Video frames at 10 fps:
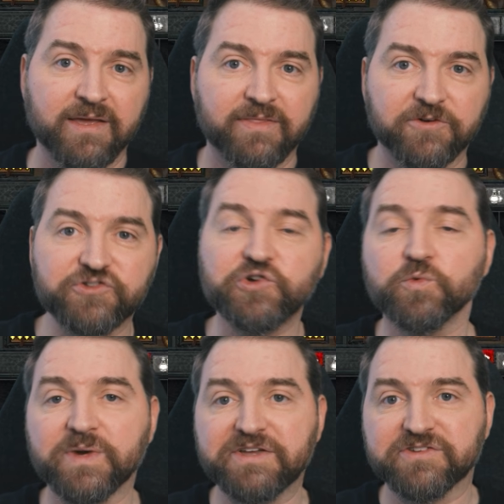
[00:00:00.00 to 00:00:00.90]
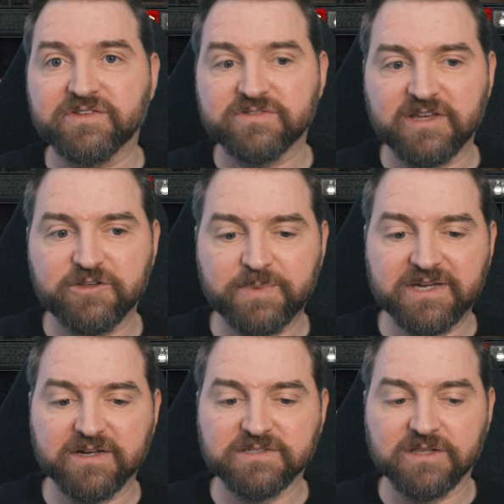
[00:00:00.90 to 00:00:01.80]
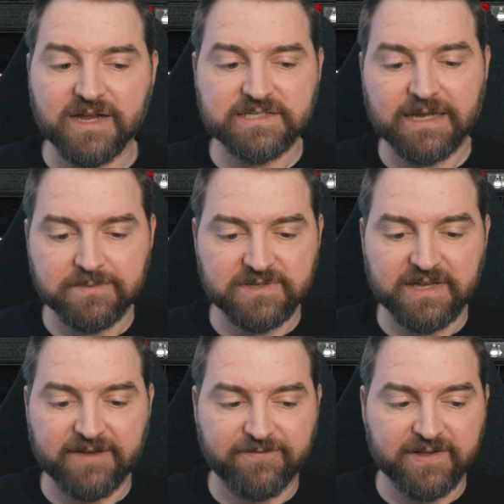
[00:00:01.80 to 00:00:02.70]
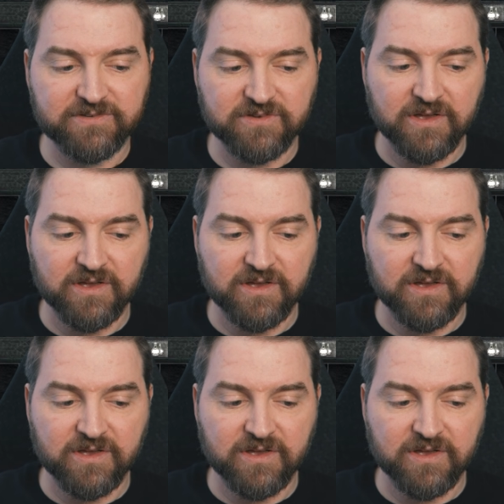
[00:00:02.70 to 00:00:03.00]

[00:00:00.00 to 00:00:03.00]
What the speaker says: There's 2 reasons. Is because a lot of times if it's